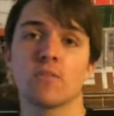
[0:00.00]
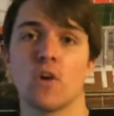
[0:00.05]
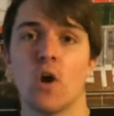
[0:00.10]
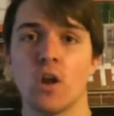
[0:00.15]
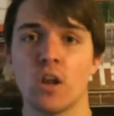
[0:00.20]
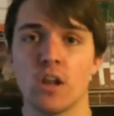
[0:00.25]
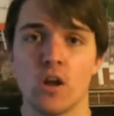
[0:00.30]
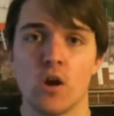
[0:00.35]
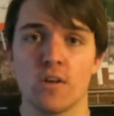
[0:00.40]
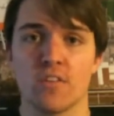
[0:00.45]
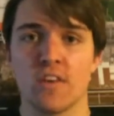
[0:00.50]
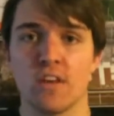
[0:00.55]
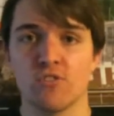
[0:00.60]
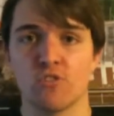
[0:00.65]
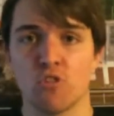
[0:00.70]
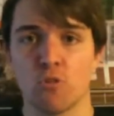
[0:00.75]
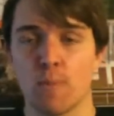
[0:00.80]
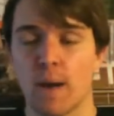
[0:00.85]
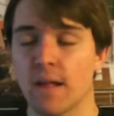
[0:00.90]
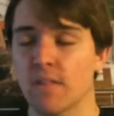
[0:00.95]
Turning our
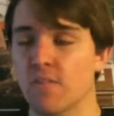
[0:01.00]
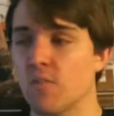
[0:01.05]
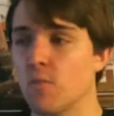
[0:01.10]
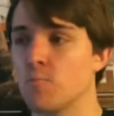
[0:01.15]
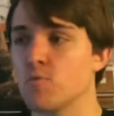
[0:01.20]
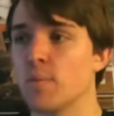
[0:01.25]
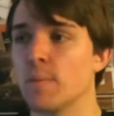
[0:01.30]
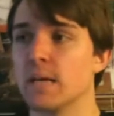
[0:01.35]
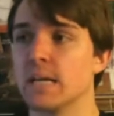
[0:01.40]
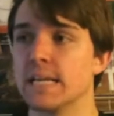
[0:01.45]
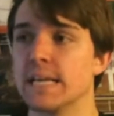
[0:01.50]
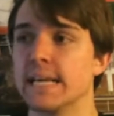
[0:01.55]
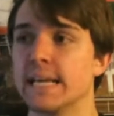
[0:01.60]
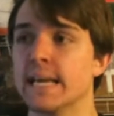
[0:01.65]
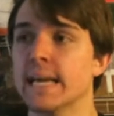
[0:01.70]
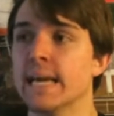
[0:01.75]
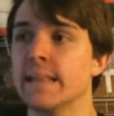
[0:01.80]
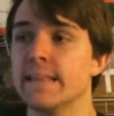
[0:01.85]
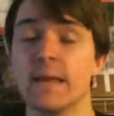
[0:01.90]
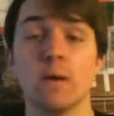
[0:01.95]
attentions back to the Premier
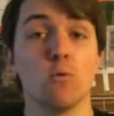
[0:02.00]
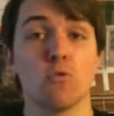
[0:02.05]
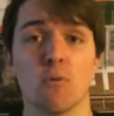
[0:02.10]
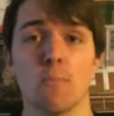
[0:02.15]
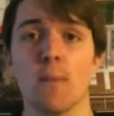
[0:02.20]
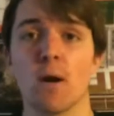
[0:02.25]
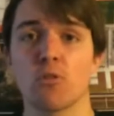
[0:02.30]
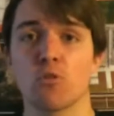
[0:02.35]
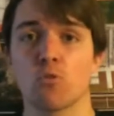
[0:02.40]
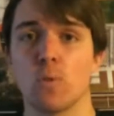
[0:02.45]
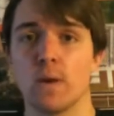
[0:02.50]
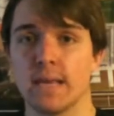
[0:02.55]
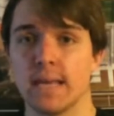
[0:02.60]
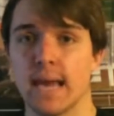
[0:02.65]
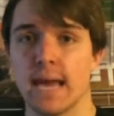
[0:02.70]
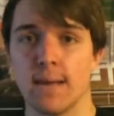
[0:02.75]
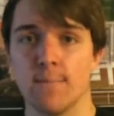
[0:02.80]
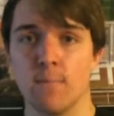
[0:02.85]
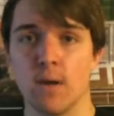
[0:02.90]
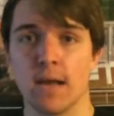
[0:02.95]
League, it was a must-win
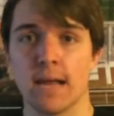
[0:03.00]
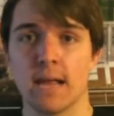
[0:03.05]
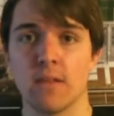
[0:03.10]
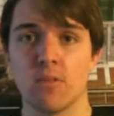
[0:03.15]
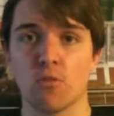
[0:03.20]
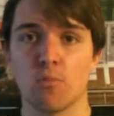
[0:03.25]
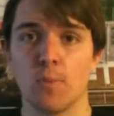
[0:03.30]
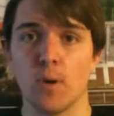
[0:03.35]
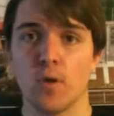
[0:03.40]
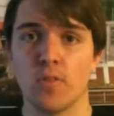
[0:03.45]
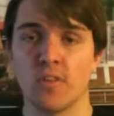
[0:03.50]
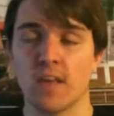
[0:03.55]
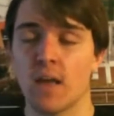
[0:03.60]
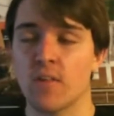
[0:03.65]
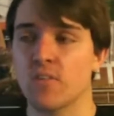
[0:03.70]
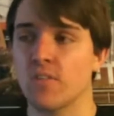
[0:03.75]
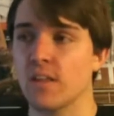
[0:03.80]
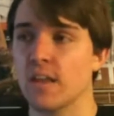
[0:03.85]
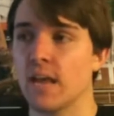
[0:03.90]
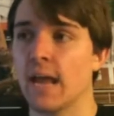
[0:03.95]
game against Spurs
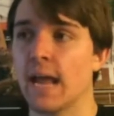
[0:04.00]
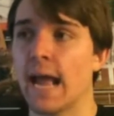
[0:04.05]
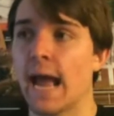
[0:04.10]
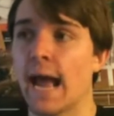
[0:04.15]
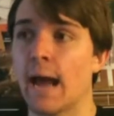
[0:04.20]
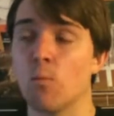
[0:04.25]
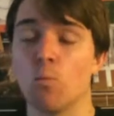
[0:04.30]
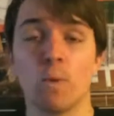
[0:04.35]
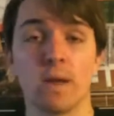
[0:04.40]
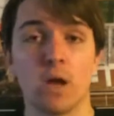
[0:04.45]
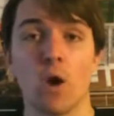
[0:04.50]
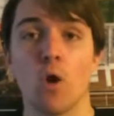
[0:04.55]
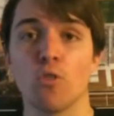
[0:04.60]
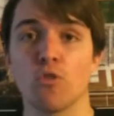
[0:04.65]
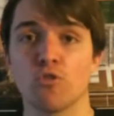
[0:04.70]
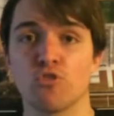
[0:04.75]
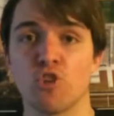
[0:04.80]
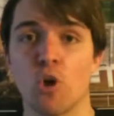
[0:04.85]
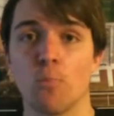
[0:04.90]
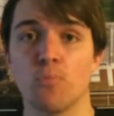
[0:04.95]
yesterday, and we
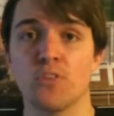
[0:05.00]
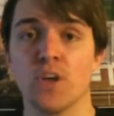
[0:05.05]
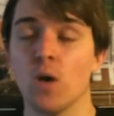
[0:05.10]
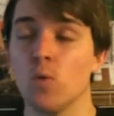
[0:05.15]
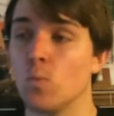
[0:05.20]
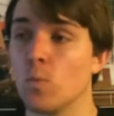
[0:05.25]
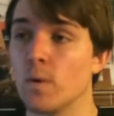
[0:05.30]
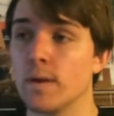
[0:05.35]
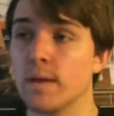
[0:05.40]
got the job done.